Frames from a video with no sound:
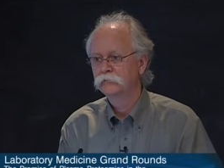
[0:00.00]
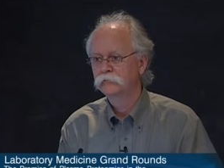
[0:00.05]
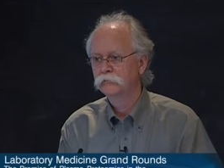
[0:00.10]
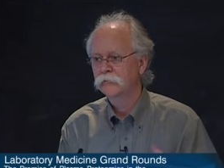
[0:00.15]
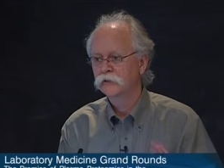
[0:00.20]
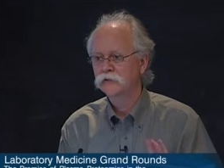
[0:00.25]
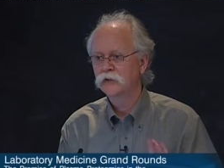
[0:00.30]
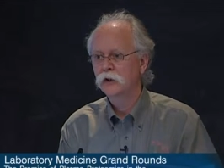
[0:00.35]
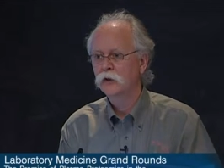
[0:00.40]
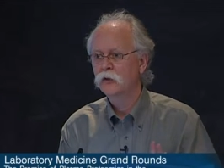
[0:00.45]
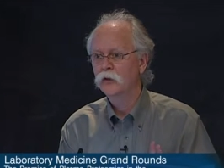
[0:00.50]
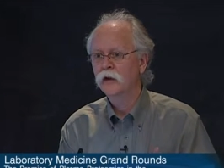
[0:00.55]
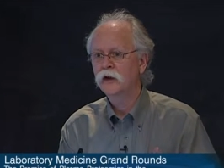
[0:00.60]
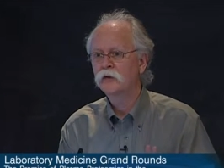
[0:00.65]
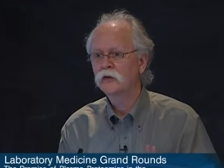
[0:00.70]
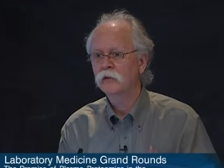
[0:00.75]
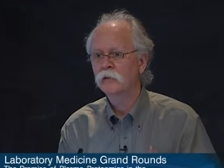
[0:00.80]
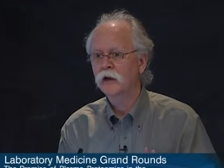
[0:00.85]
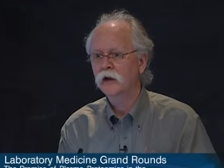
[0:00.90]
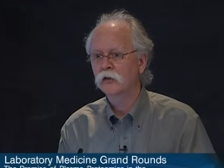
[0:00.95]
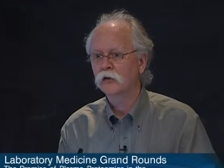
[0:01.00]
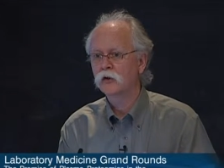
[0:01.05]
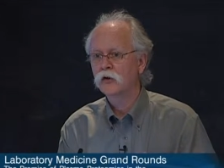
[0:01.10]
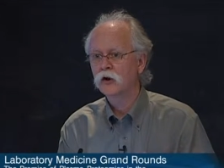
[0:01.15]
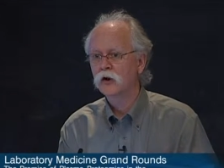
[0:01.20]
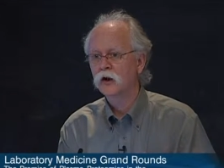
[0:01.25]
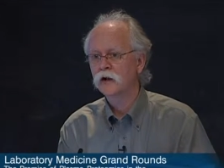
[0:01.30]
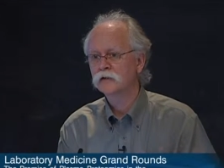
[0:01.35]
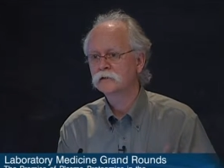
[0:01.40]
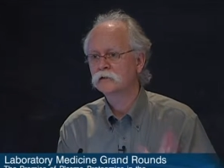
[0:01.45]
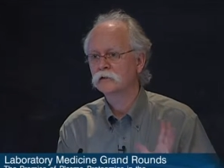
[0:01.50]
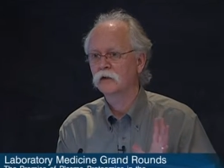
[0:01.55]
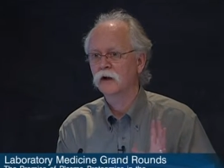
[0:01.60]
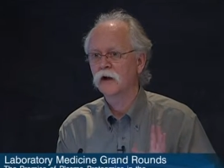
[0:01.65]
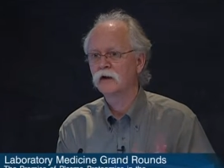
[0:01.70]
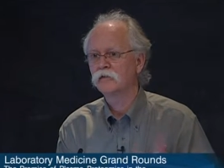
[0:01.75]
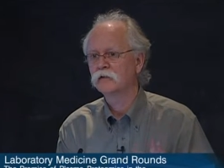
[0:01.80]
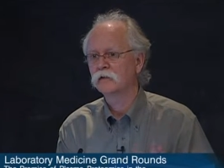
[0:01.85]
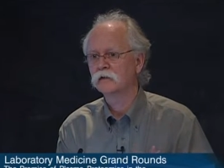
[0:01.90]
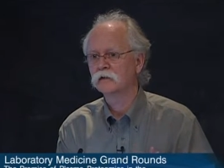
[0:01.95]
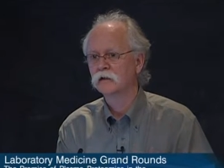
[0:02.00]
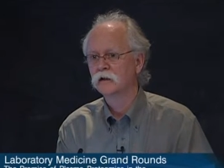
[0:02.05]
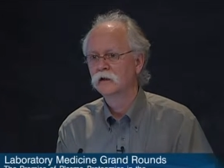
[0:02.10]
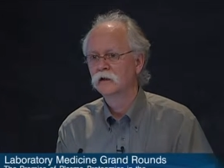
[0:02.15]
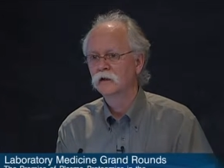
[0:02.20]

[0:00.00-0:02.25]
There's no incremental cost or effort